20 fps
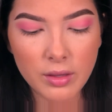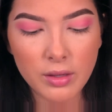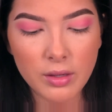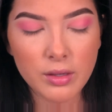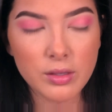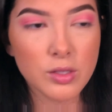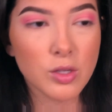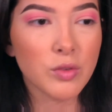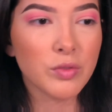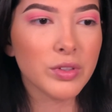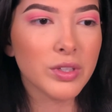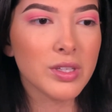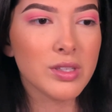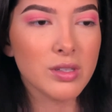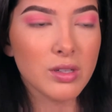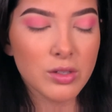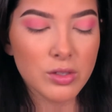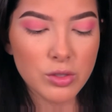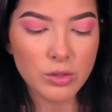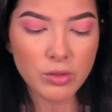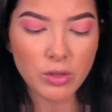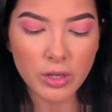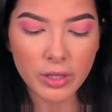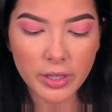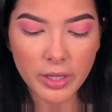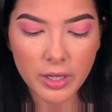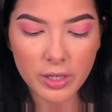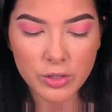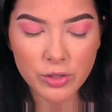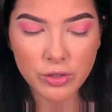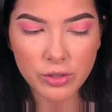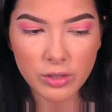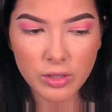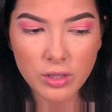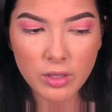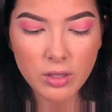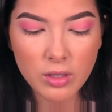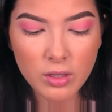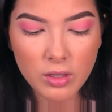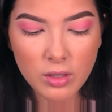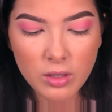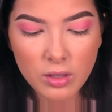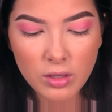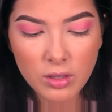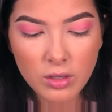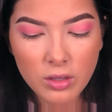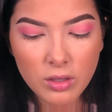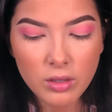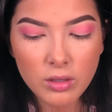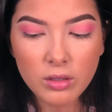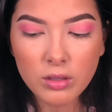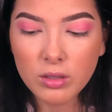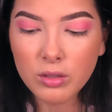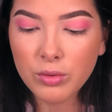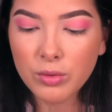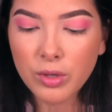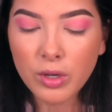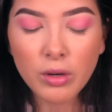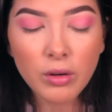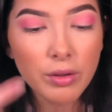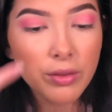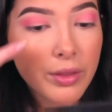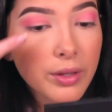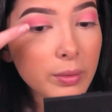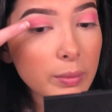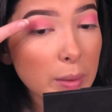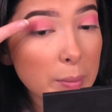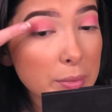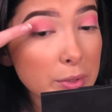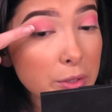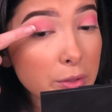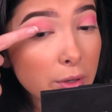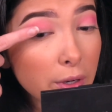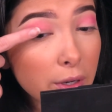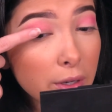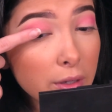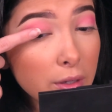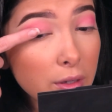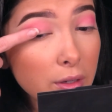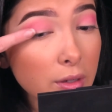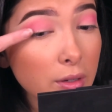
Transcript: this. Hopefully it's not too dark actually. Oh no, I think it might be too dark.